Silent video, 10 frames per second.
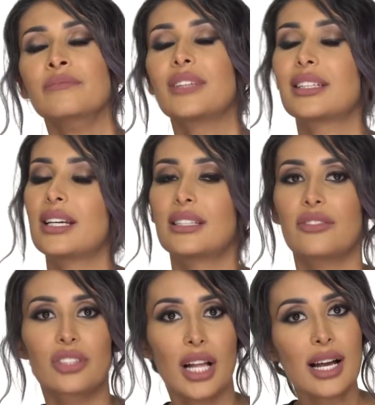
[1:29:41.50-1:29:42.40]
At the end
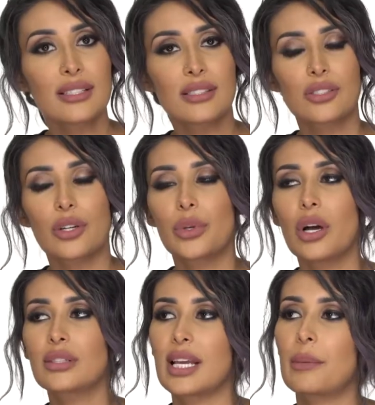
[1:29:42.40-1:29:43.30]
of class, we
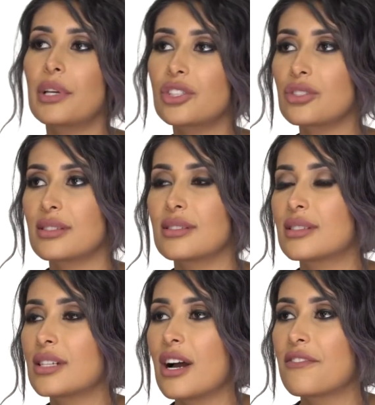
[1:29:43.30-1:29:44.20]
all take pictures and
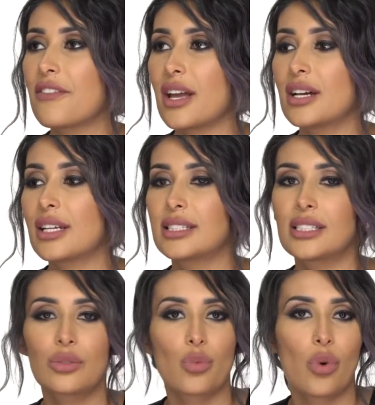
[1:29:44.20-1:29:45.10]
stuff, and I
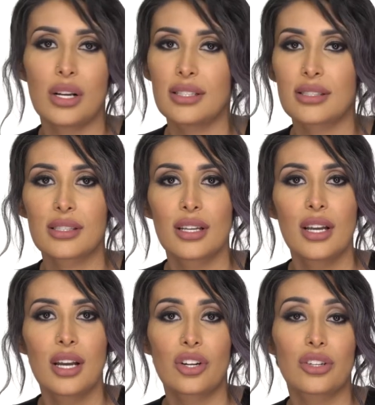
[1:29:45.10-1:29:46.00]
didn't want
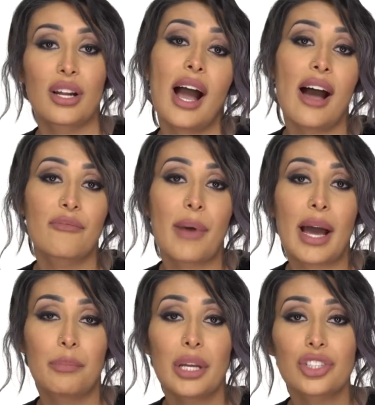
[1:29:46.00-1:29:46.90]
her to have
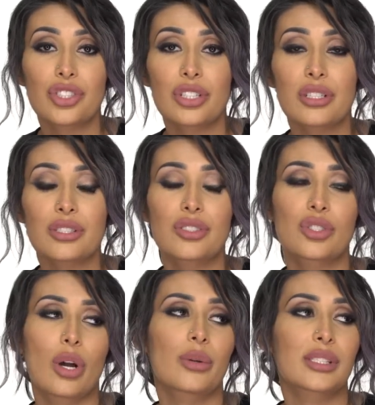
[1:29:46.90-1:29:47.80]
bad pictures.
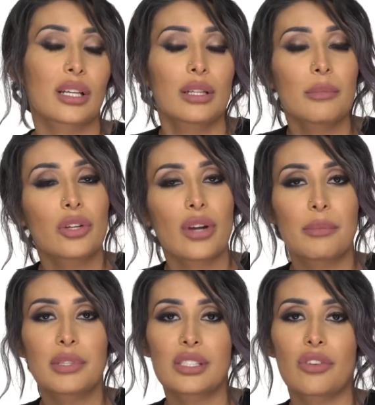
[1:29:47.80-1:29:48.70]
So I was like, let me
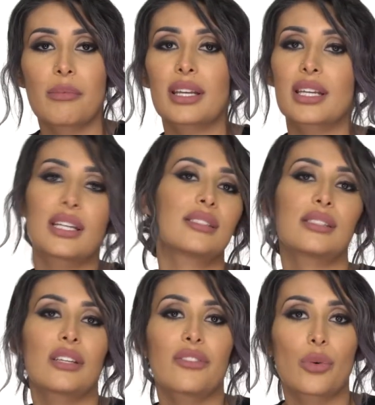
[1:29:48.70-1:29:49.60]
grab this from my kit and
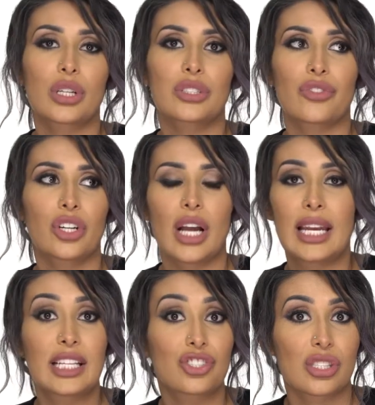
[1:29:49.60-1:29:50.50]
see if it works for her,
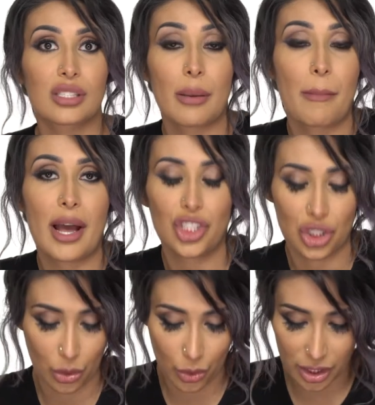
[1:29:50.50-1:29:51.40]
and it just
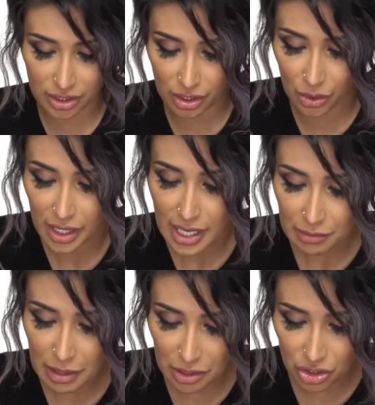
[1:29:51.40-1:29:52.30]
magically worked. So
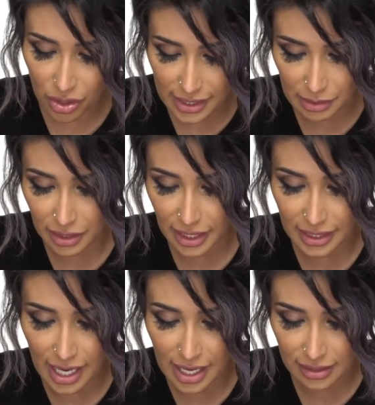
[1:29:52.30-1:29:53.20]
maybe try something like
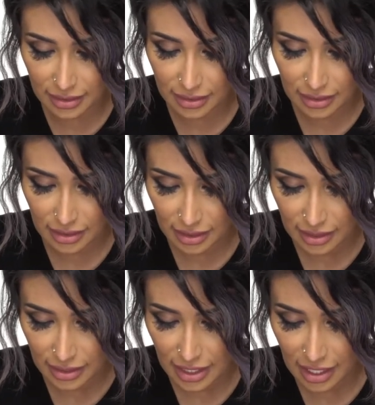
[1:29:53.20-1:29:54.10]
that
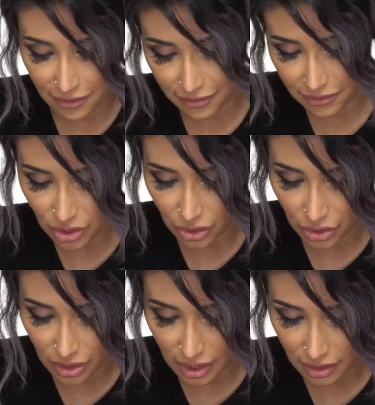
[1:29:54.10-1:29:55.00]
if
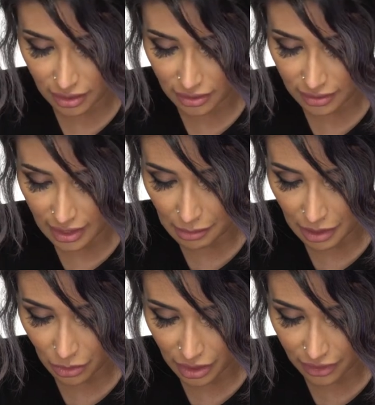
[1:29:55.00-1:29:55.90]
you think that
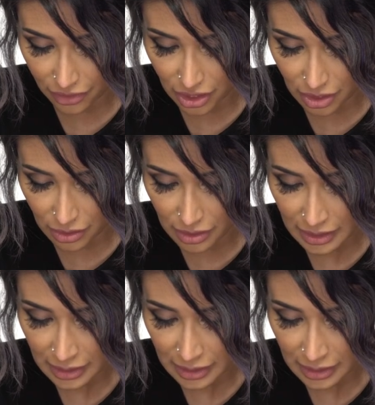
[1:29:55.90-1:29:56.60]
may work for you.